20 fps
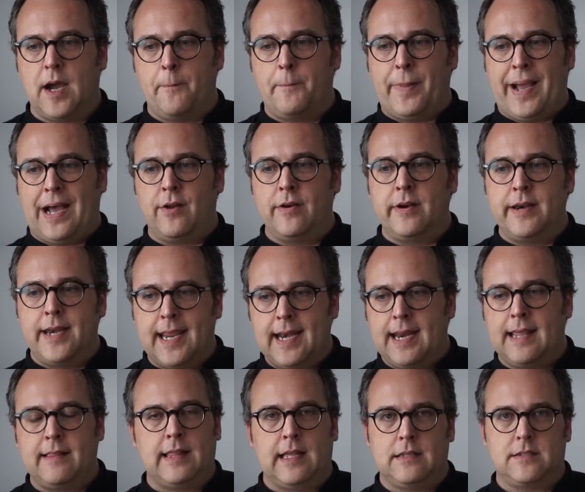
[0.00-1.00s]
about
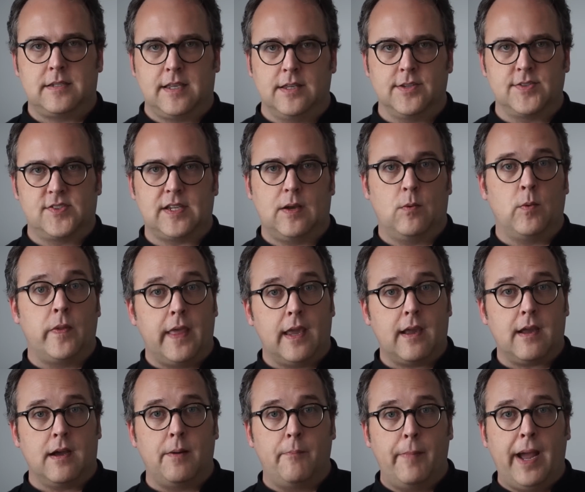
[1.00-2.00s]
needing that skill set when they
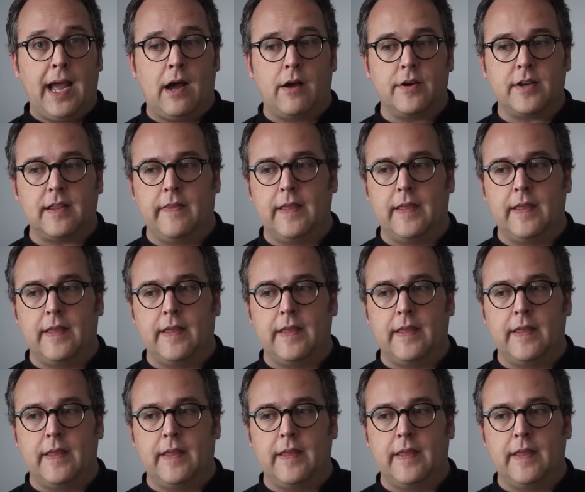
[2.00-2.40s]
come out,